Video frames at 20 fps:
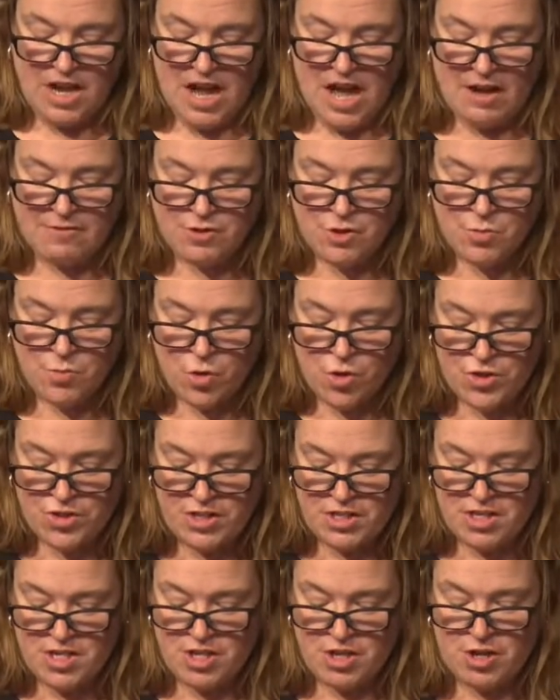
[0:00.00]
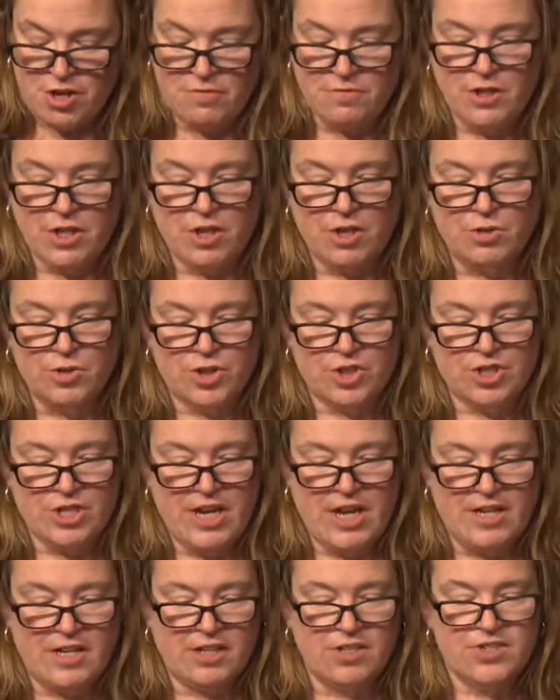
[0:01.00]
After more than a year of
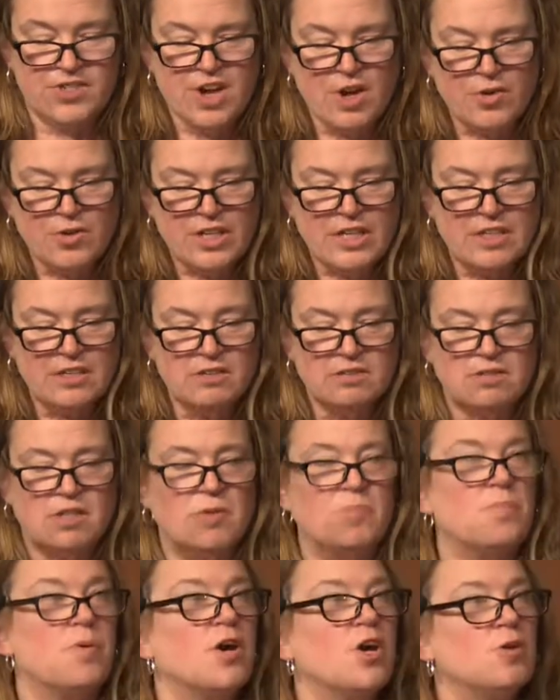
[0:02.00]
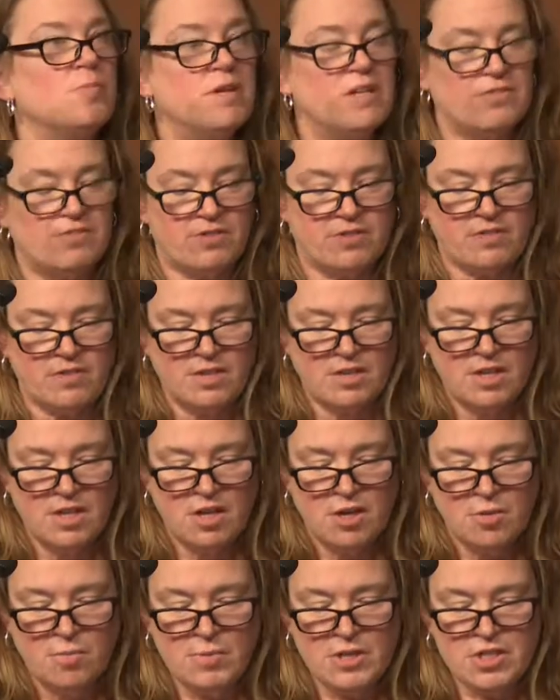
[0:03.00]
negotiating zoning and permits,
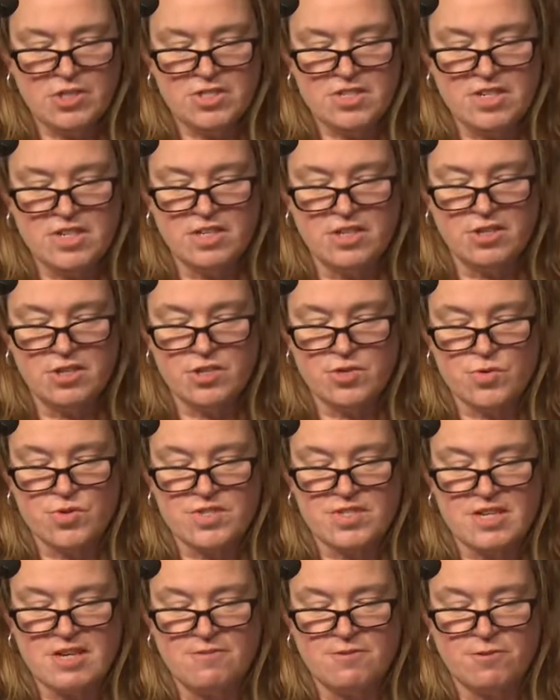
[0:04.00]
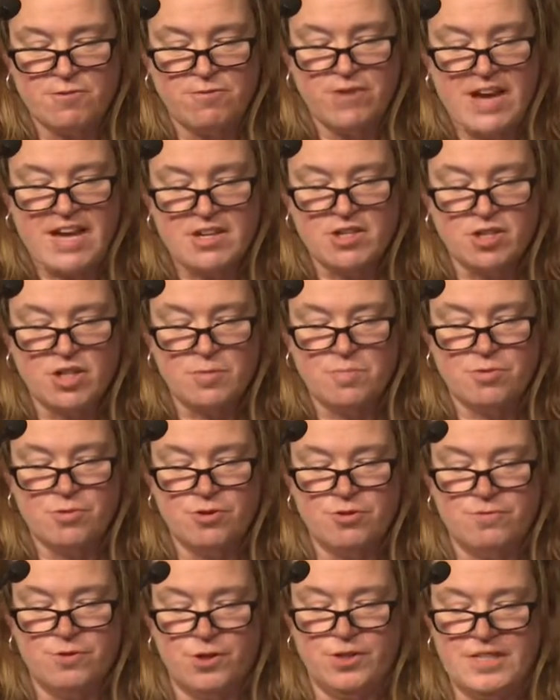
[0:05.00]
Middleton Hills received final
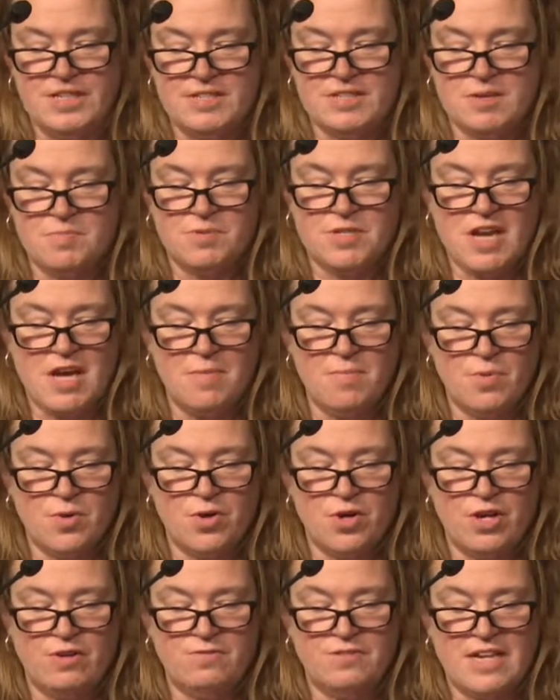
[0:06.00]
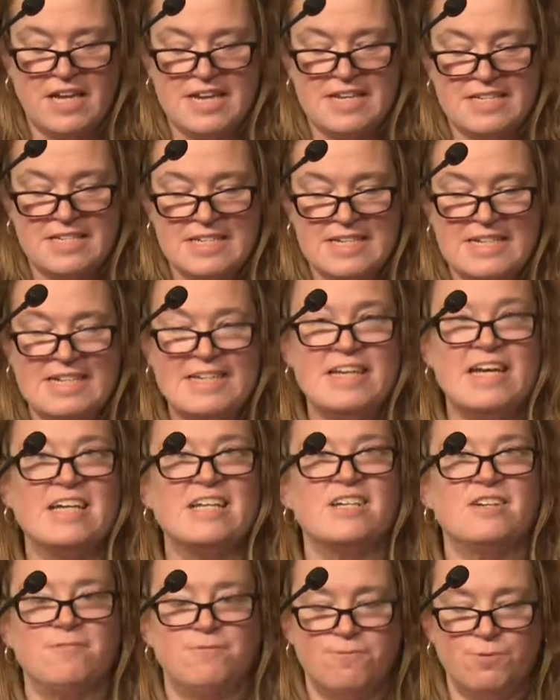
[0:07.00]
approval in September of
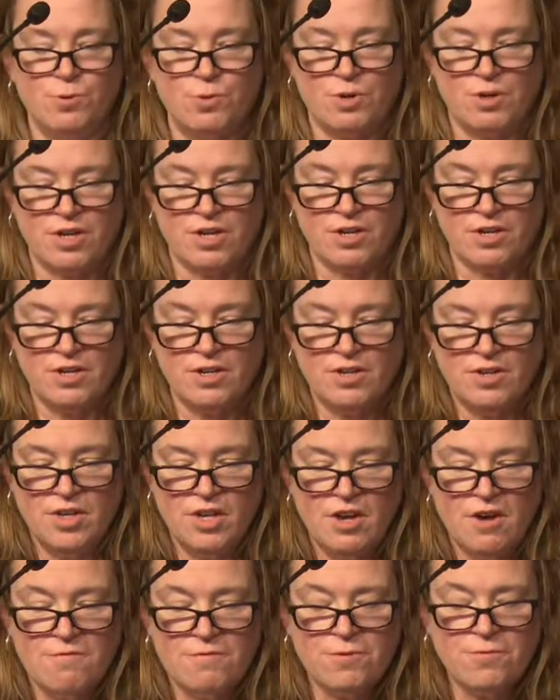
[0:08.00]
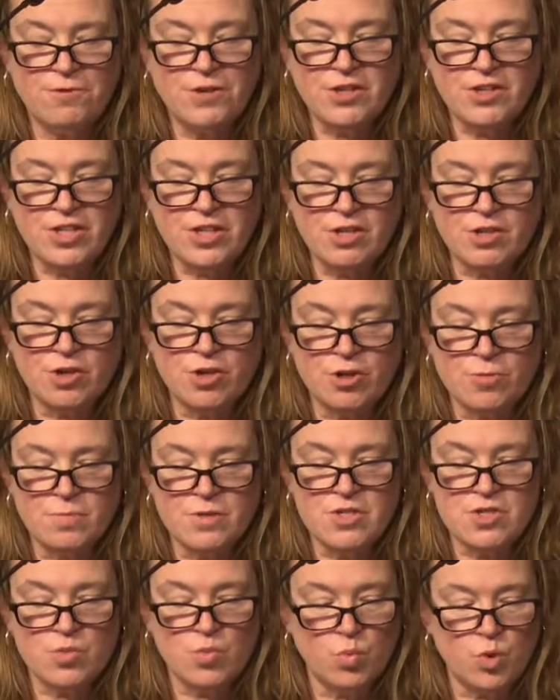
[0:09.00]
1994 fulfilling
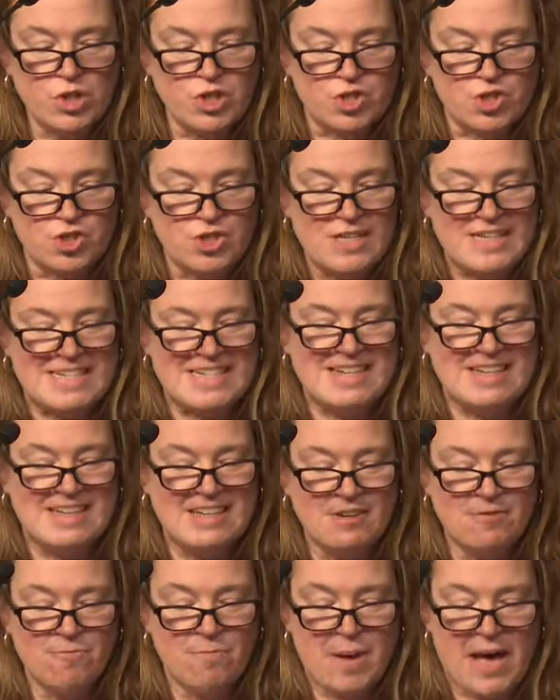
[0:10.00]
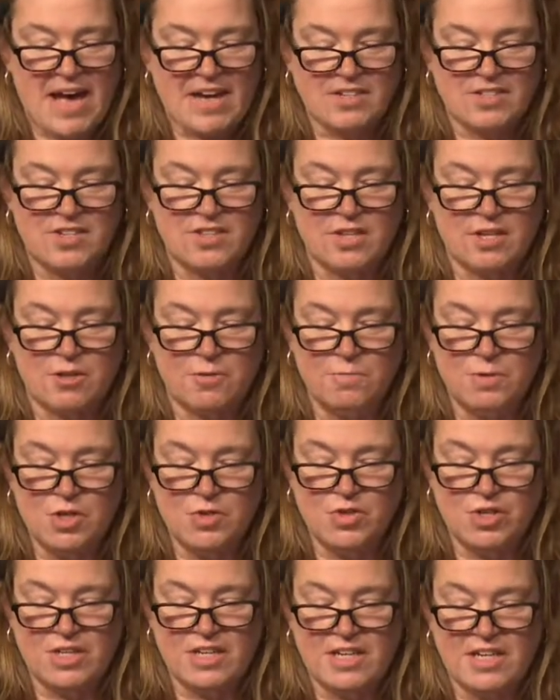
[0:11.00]
Erdman's wish to give back to the
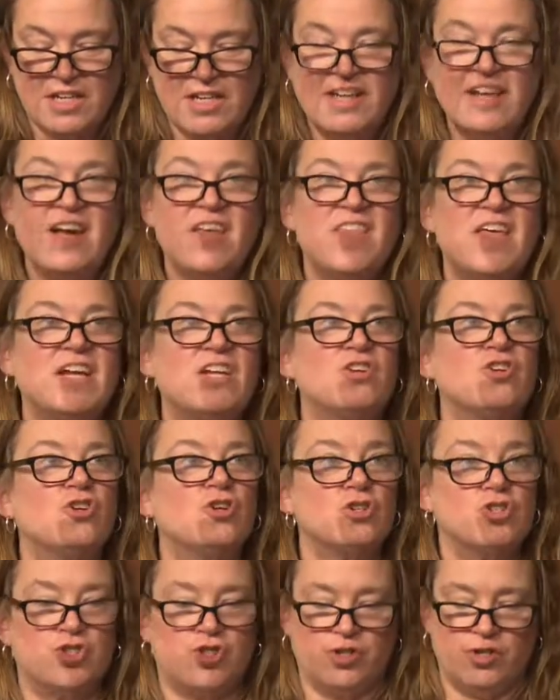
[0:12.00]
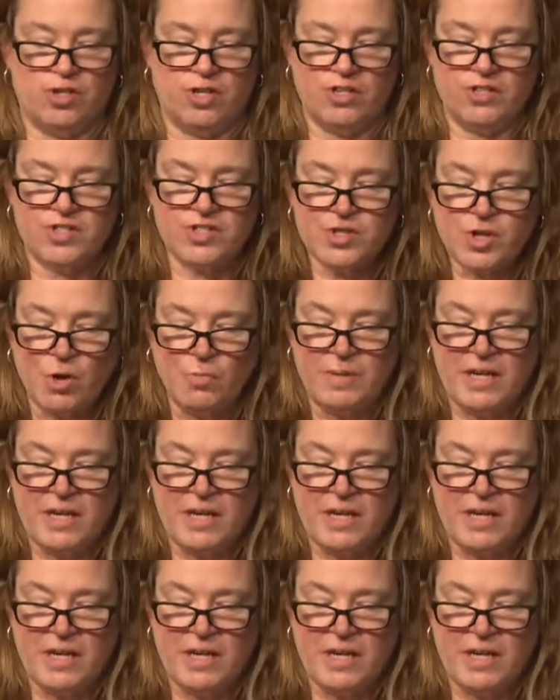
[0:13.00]
community that had nurtured so